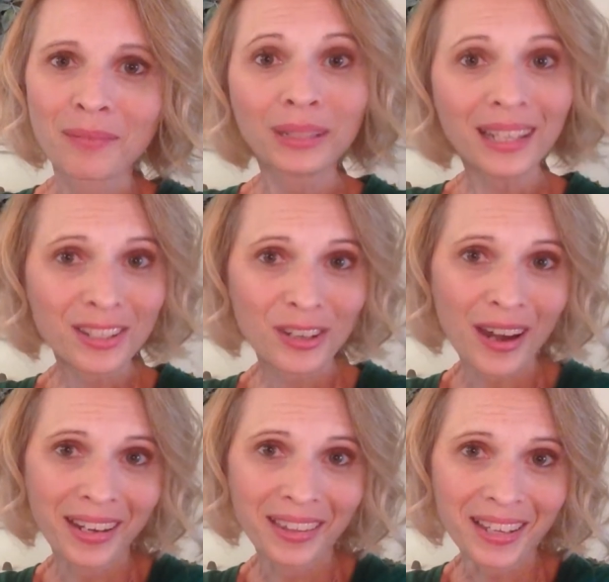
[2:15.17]
planter
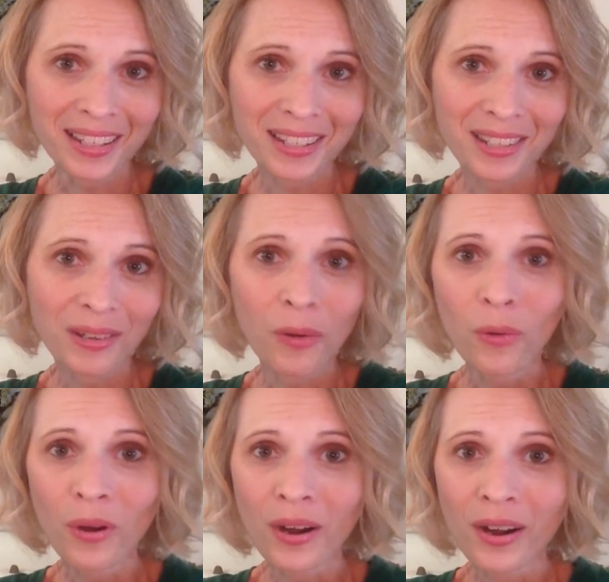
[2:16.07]
out of this,
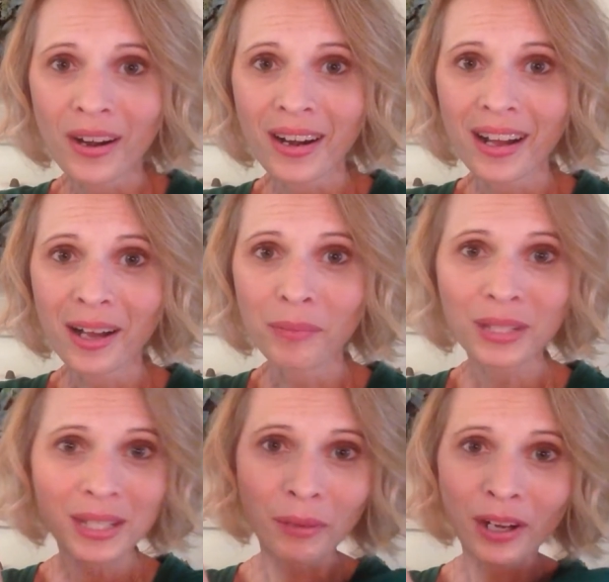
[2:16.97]
or
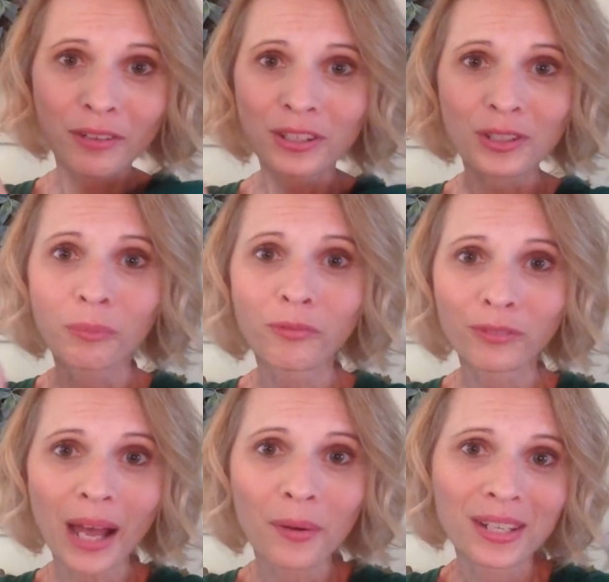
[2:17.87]
put some artificial
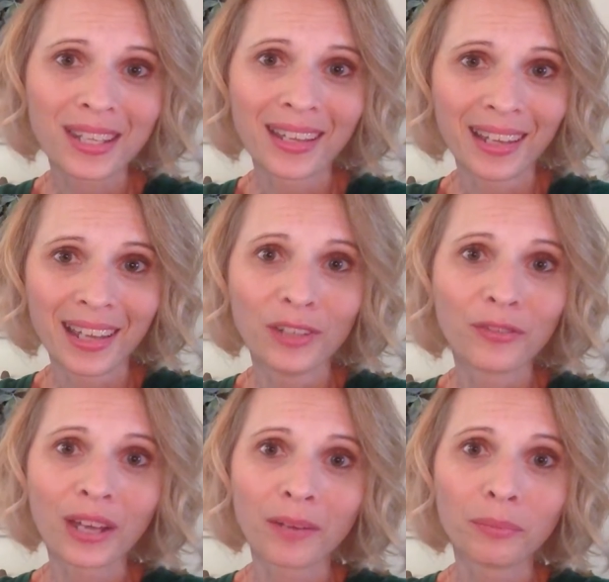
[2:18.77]
flowers in it and
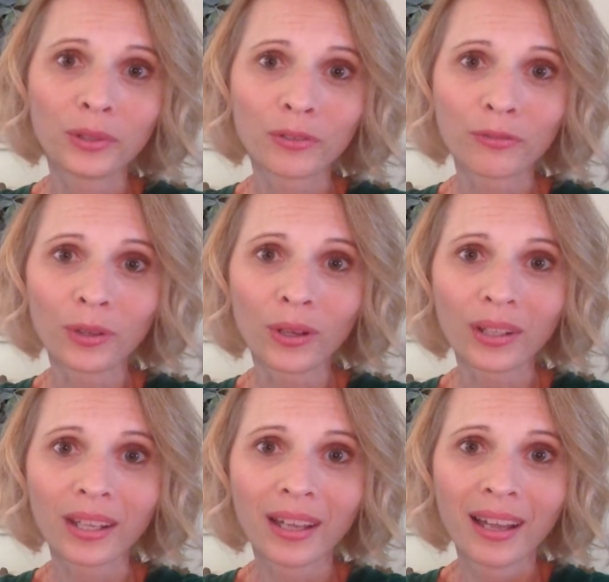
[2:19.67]
you've got a
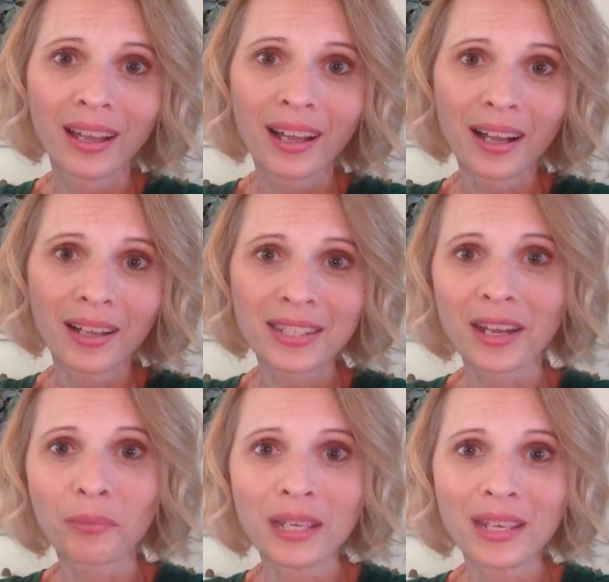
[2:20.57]
beautiful
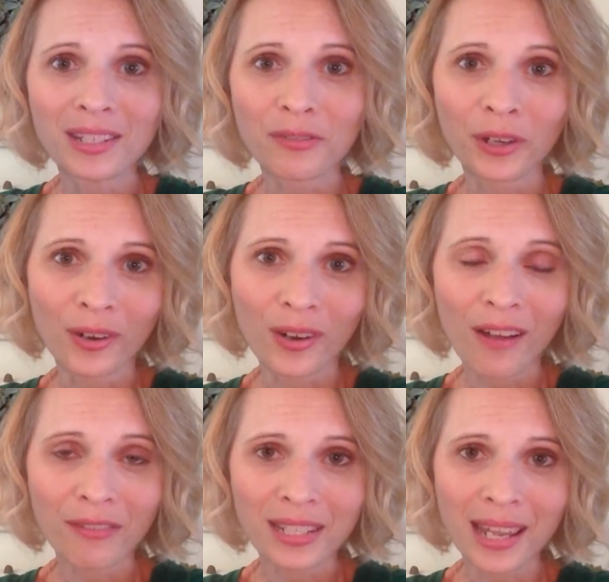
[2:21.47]
centerpiece for your
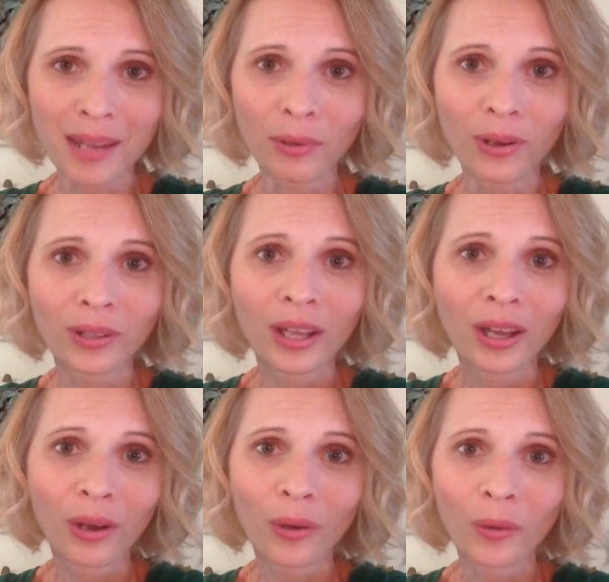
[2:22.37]
coffee table,
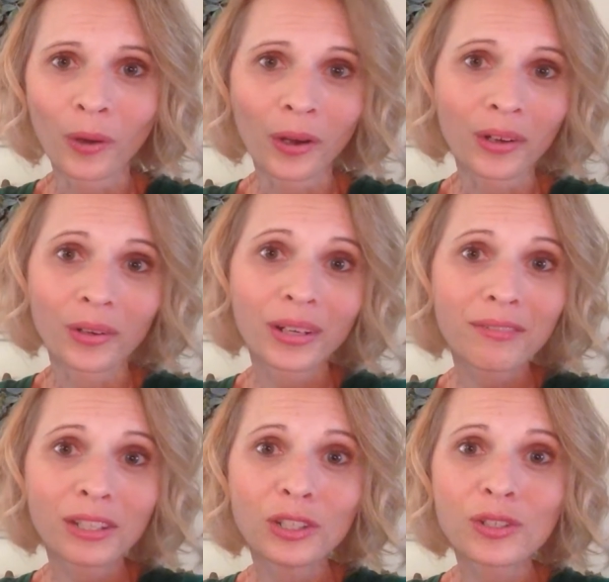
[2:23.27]
or
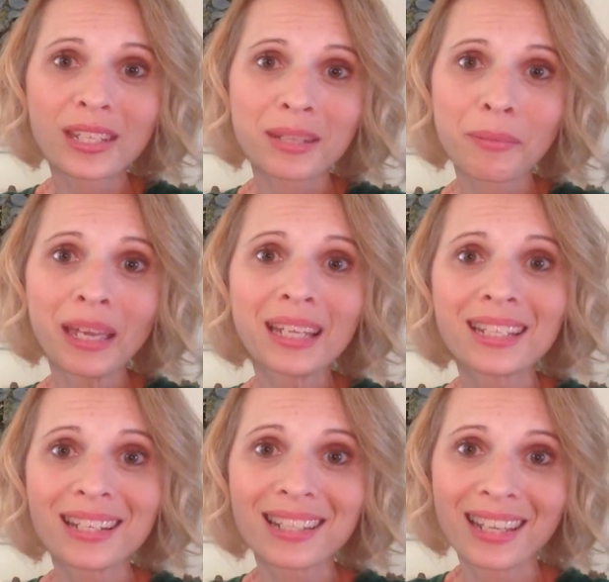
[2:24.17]
even using some
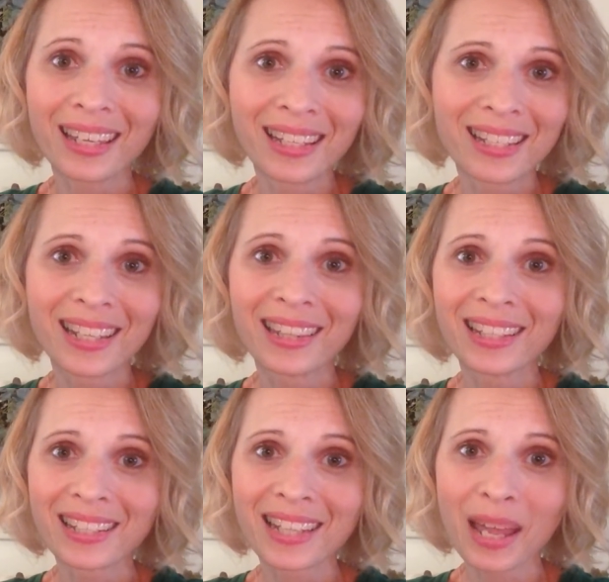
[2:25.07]
antique tins in
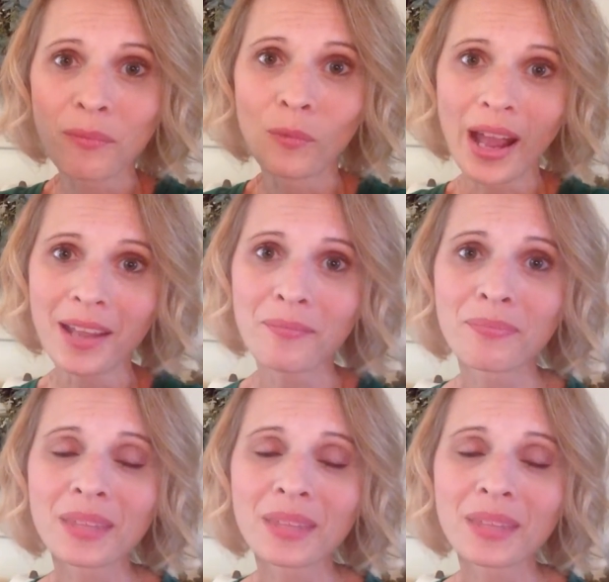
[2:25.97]
this same way.